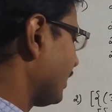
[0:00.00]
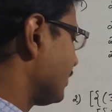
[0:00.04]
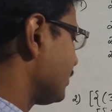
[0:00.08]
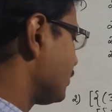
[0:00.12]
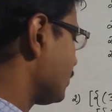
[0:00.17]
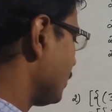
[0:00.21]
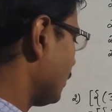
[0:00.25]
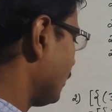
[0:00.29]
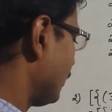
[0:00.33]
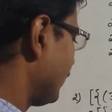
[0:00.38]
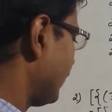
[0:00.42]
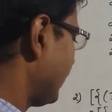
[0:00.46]

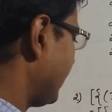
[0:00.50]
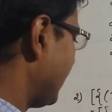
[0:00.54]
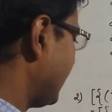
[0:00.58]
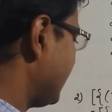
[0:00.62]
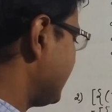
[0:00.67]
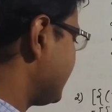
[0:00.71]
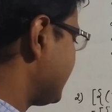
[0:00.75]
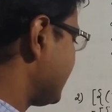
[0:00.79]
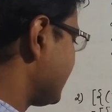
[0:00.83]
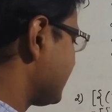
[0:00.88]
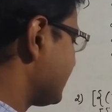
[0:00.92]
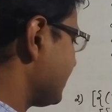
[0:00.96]
So
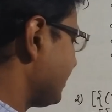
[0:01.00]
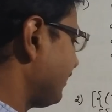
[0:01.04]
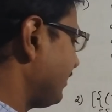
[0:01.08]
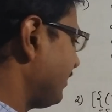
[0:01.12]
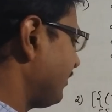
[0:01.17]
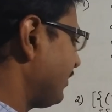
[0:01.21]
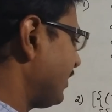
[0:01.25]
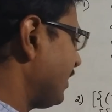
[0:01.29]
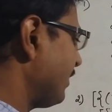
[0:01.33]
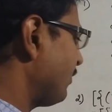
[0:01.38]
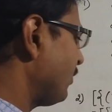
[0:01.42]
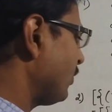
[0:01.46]
9 6 is
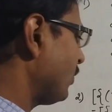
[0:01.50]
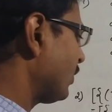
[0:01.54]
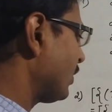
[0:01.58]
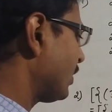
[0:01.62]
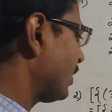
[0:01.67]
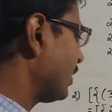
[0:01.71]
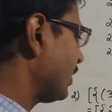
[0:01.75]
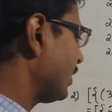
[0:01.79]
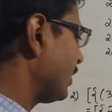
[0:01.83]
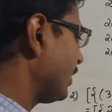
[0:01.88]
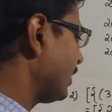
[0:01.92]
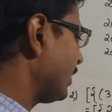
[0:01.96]

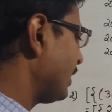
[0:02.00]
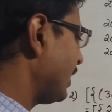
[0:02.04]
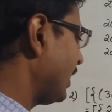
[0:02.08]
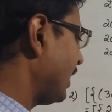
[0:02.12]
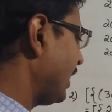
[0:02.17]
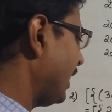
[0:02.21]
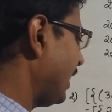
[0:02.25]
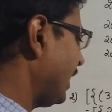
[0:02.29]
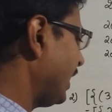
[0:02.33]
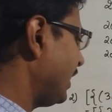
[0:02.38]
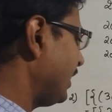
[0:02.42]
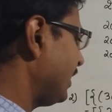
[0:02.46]
54
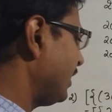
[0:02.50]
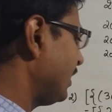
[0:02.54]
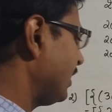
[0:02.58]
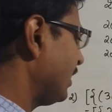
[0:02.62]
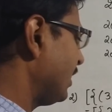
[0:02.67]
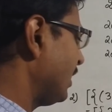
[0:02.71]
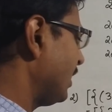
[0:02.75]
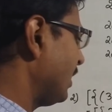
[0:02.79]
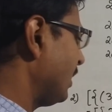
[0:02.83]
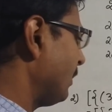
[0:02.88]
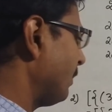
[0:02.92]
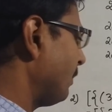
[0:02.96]

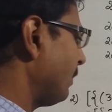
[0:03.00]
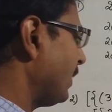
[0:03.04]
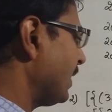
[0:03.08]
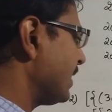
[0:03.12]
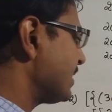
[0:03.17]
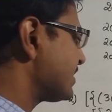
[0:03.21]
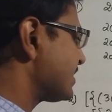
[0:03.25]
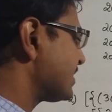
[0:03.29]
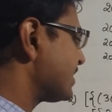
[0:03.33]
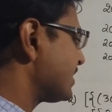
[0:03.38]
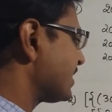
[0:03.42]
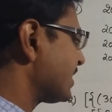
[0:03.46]
and
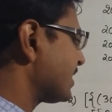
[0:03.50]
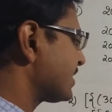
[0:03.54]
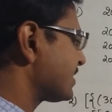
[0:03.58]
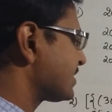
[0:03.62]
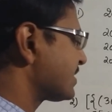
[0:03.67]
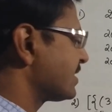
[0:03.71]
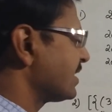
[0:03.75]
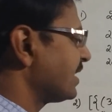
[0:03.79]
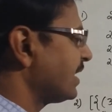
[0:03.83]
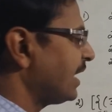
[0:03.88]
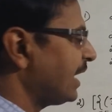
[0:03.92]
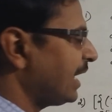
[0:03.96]
plus
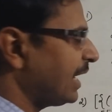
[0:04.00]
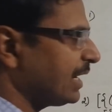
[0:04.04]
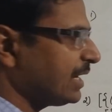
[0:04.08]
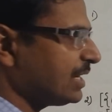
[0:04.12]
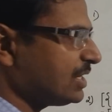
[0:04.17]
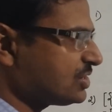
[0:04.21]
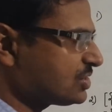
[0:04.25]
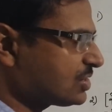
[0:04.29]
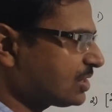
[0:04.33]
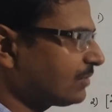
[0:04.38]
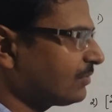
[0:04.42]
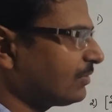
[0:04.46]
6,
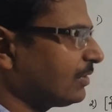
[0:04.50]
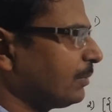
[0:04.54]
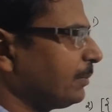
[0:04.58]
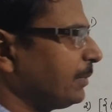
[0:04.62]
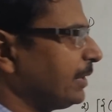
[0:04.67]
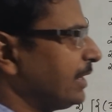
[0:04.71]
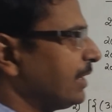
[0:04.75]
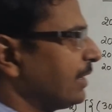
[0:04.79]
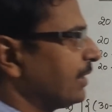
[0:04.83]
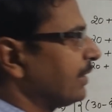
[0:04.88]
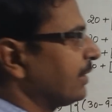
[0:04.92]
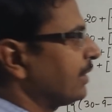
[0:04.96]
addition will
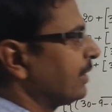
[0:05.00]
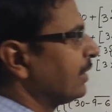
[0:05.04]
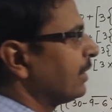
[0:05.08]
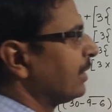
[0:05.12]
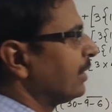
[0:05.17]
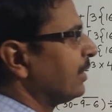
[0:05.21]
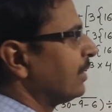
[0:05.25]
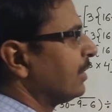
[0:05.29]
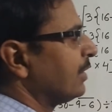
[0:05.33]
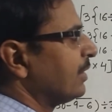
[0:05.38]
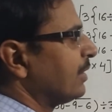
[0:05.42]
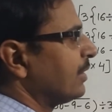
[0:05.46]
be
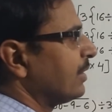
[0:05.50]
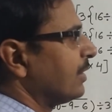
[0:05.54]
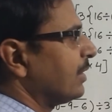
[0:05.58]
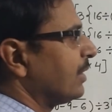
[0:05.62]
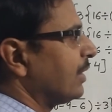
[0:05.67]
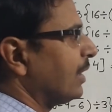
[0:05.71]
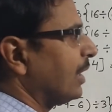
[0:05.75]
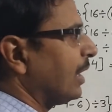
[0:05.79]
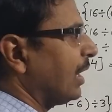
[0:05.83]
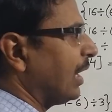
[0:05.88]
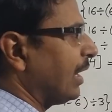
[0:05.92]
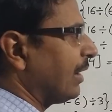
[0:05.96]
done
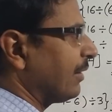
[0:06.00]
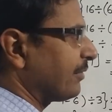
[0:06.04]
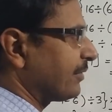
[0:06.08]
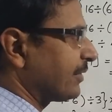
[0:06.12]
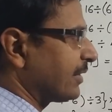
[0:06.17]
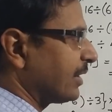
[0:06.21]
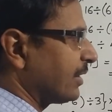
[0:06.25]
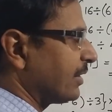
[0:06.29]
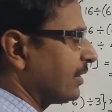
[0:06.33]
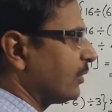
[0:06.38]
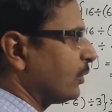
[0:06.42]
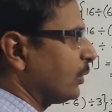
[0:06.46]

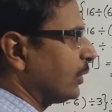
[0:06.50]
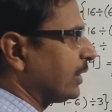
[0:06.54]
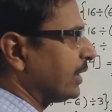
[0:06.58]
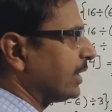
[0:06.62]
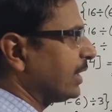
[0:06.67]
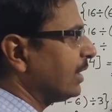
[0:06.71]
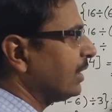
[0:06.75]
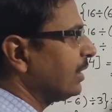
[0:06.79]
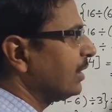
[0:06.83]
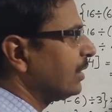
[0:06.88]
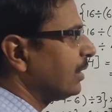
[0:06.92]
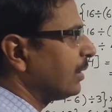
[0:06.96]
after doing
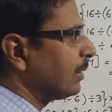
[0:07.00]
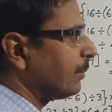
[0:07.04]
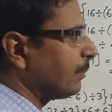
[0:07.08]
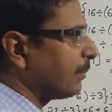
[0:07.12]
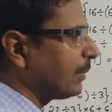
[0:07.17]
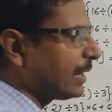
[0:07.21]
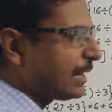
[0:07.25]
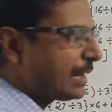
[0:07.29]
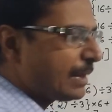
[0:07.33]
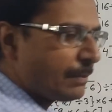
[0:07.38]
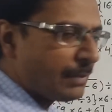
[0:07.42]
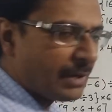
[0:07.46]
the
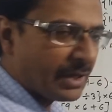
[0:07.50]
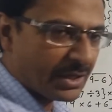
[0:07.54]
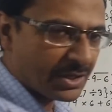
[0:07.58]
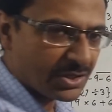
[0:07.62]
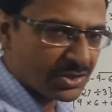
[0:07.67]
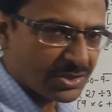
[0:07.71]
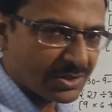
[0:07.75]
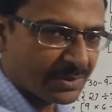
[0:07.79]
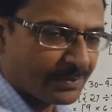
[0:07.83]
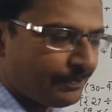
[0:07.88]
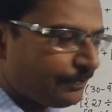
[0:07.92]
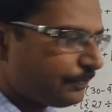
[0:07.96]

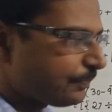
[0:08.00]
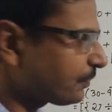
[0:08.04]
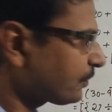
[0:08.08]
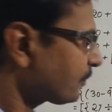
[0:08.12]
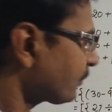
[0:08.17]
multiplication.